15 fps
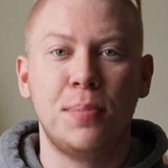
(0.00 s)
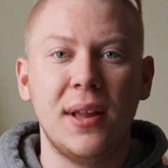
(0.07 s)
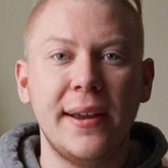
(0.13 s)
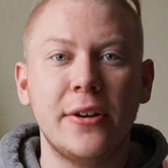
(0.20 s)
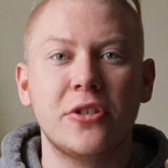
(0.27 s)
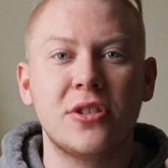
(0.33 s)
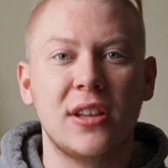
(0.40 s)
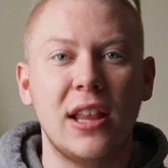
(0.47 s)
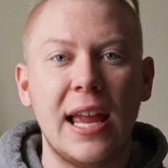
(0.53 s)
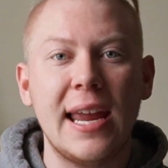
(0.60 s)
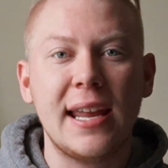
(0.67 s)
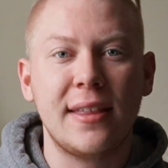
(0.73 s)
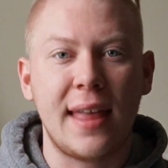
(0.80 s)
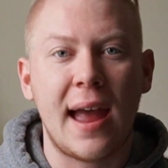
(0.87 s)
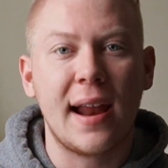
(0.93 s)
players
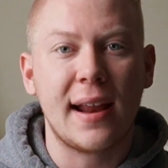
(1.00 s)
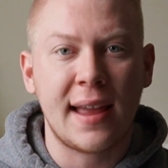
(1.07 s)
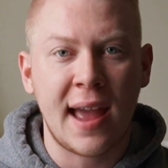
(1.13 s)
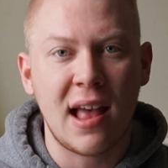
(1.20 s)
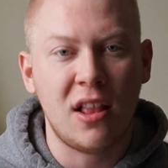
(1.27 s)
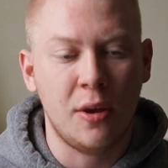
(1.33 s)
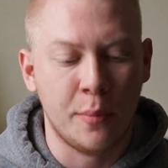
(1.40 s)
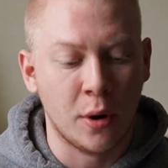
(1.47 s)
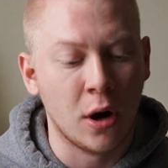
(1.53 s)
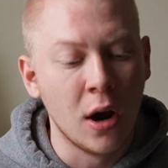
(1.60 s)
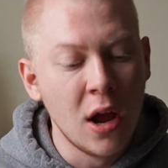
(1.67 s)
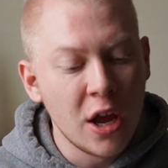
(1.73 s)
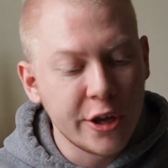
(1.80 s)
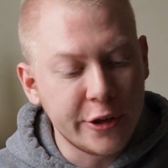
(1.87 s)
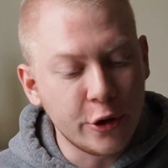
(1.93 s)
like that caliber,
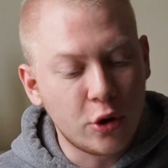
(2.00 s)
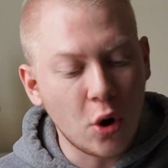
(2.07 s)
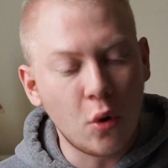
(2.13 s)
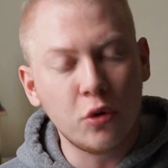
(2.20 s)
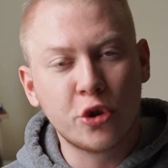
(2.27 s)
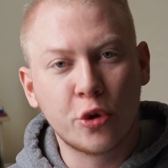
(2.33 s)
you go